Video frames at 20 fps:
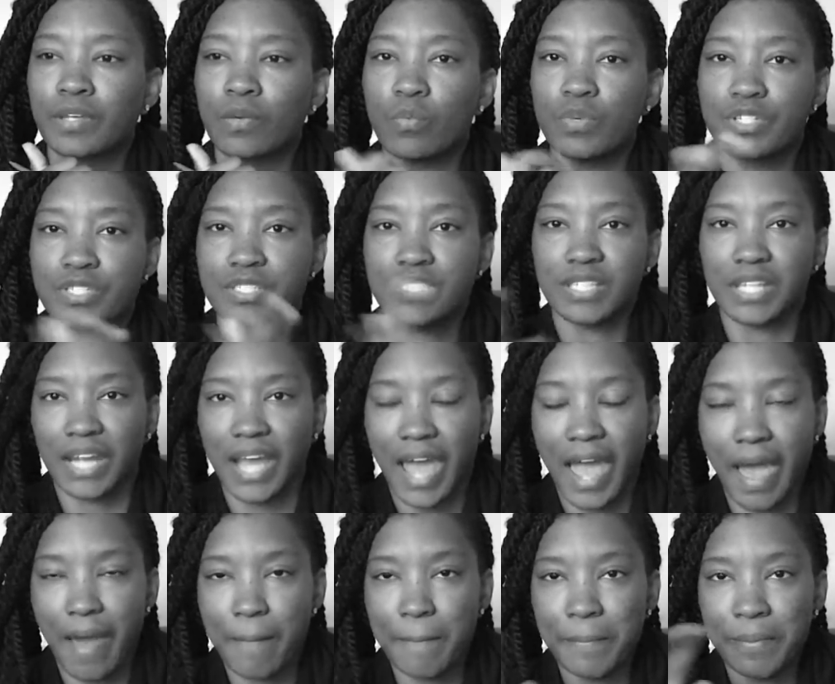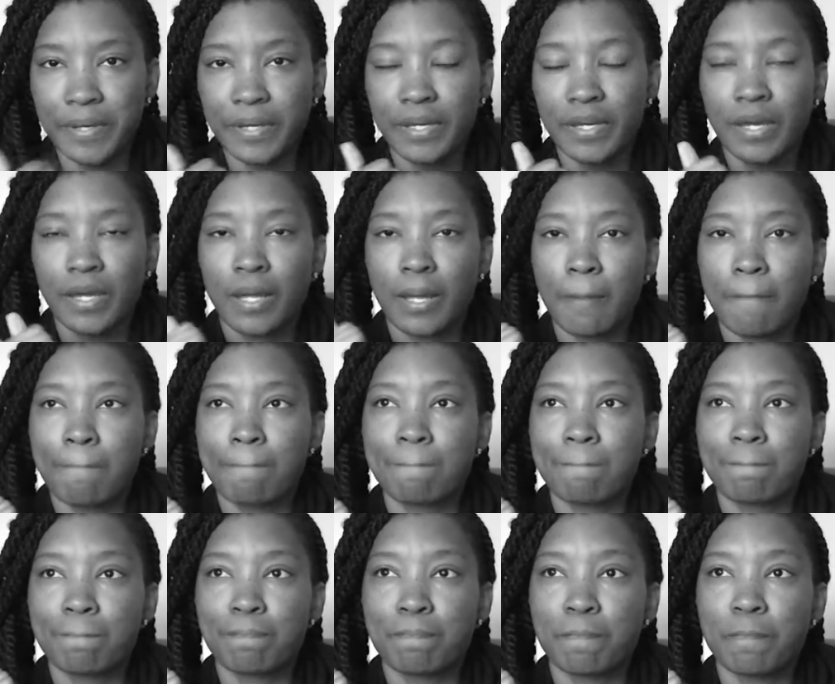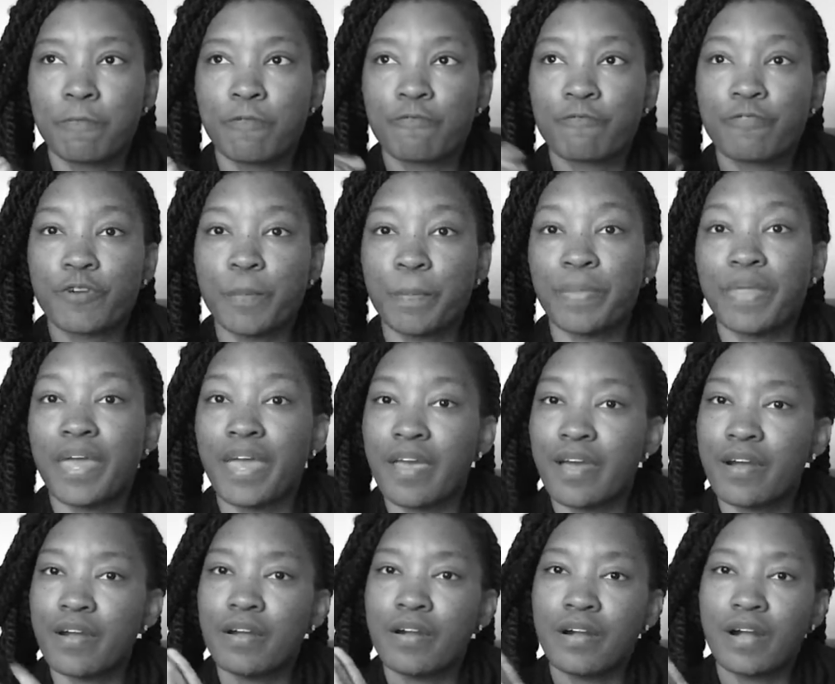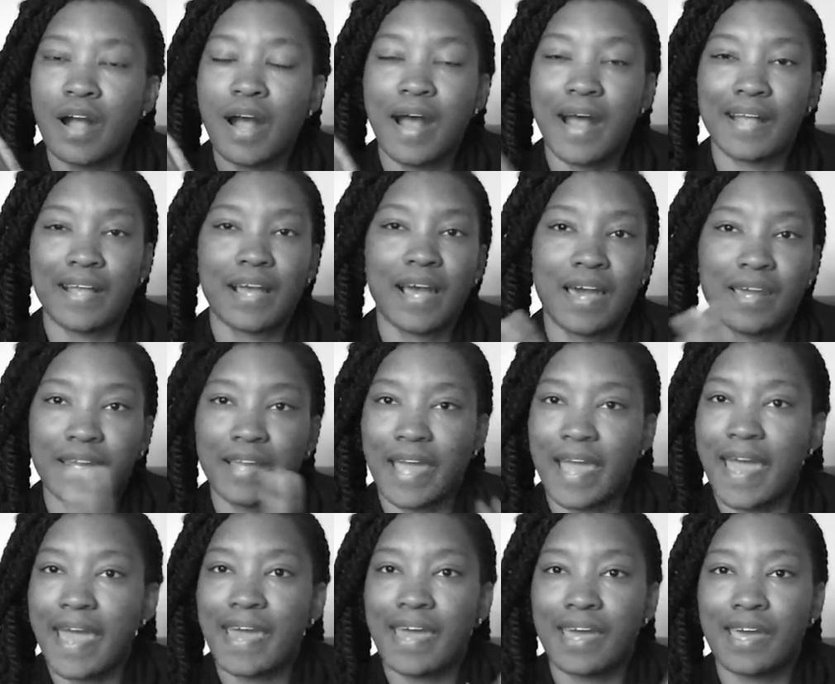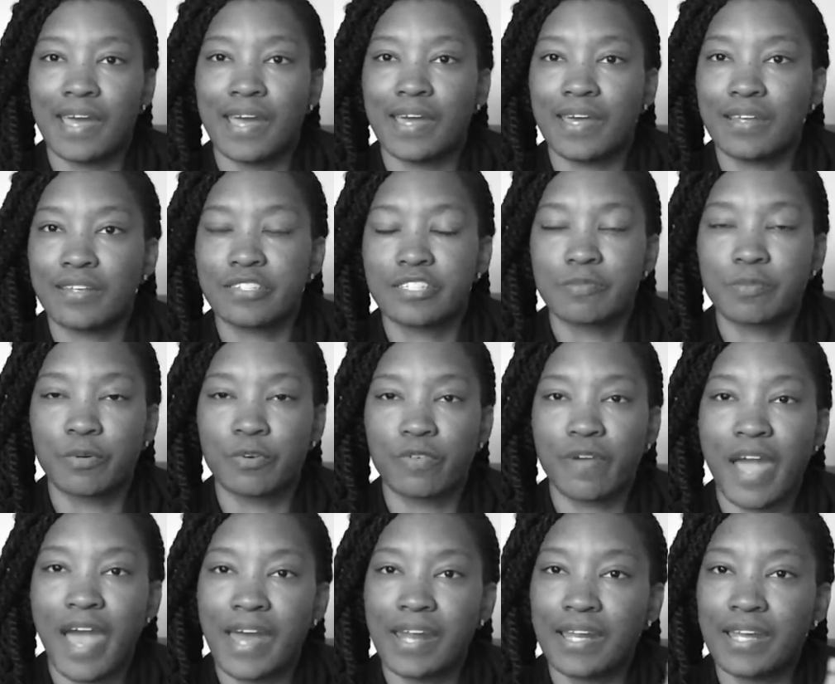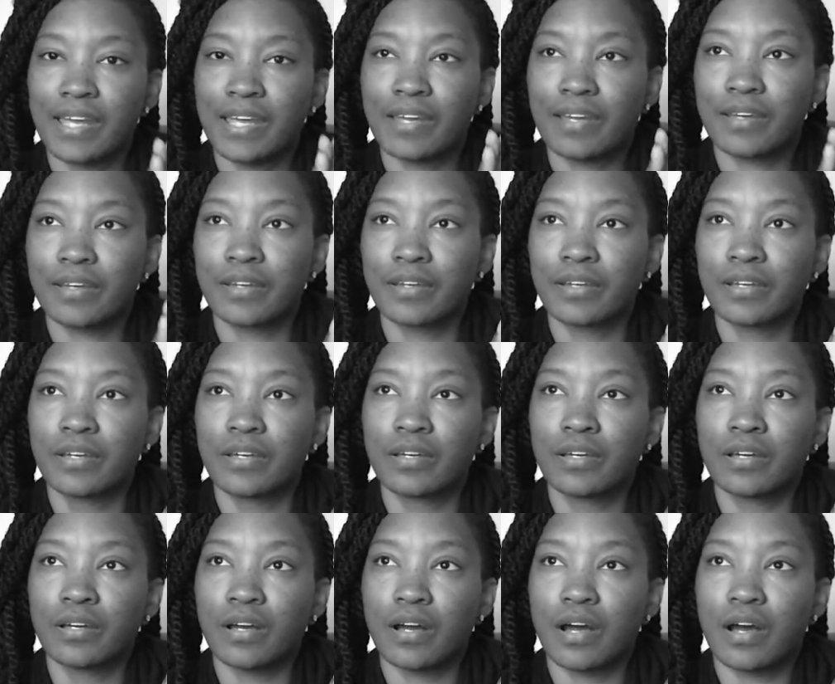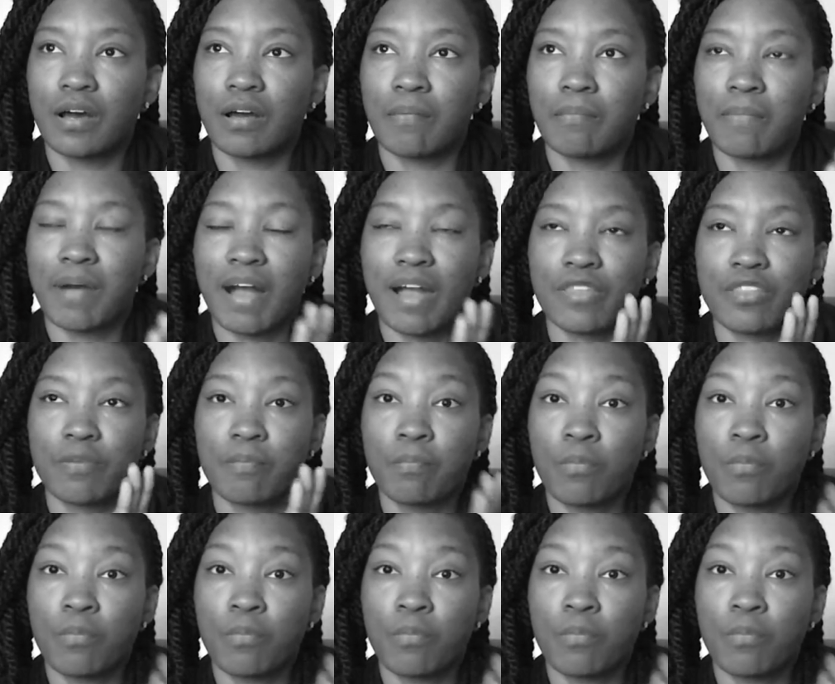which is an app. From there, I kind of had sporadic either